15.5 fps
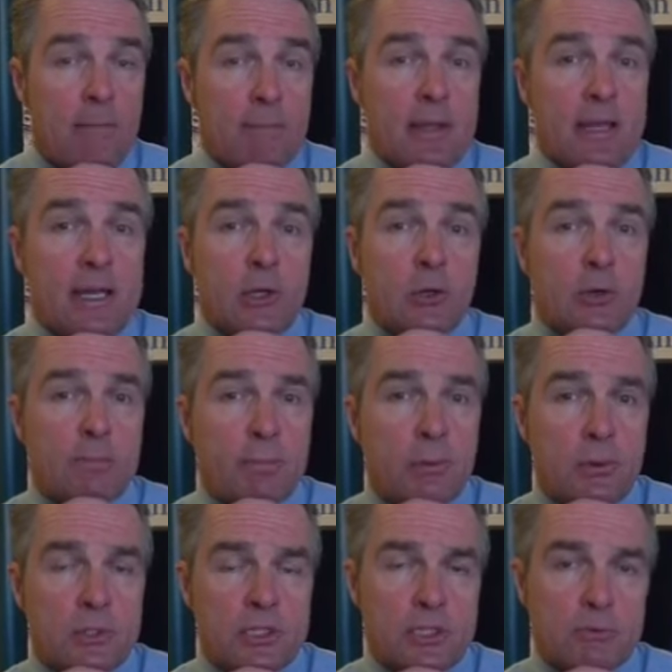Mina
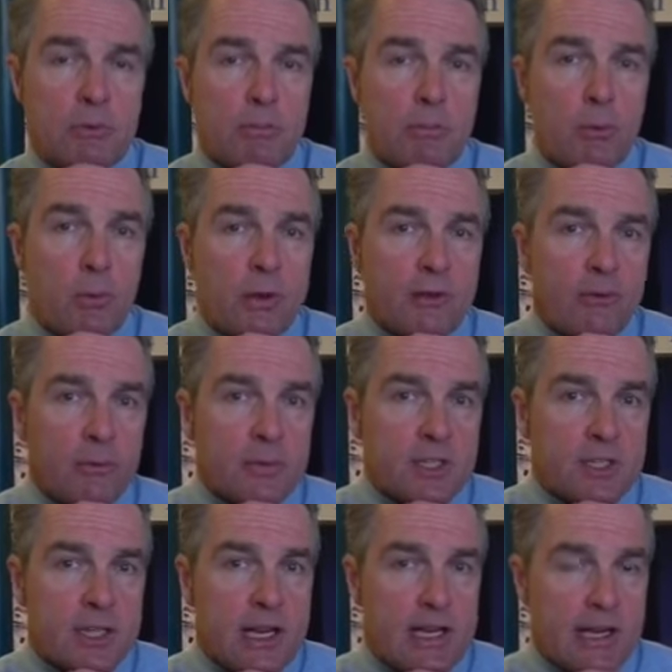Corpuz is reporting from the
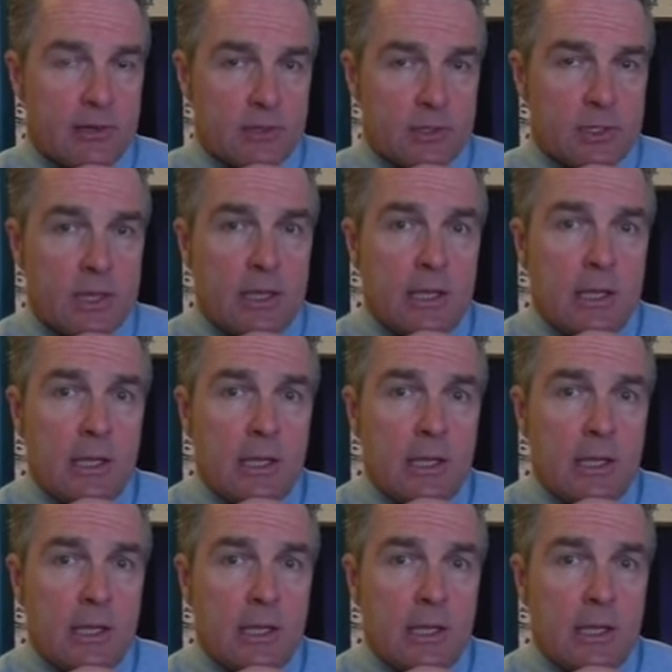State House